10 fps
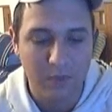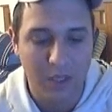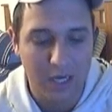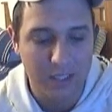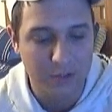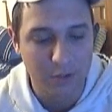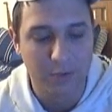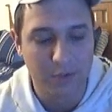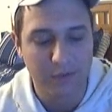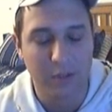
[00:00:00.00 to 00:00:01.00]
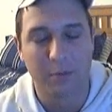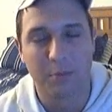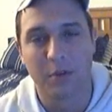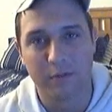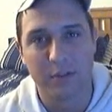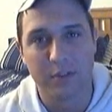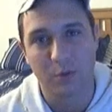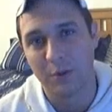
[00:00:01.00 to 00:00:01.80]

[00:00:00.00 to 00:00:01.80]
I do believe that you're putting physical